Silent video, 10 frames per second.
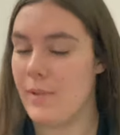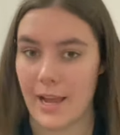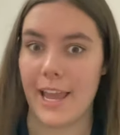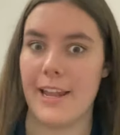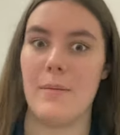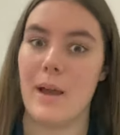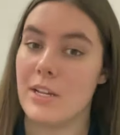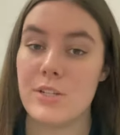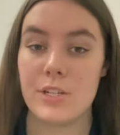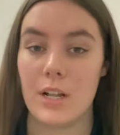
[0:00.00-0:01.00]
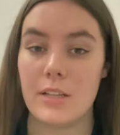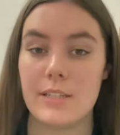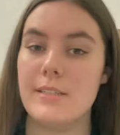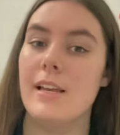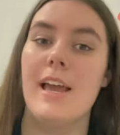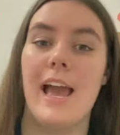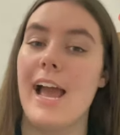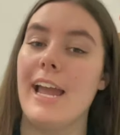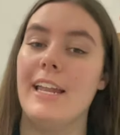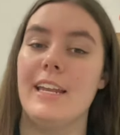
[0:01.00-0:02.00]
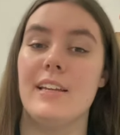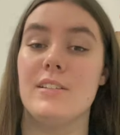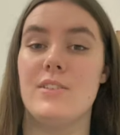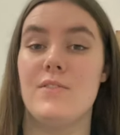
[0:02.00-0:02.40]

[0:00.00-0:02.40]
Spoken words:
again, about $2.80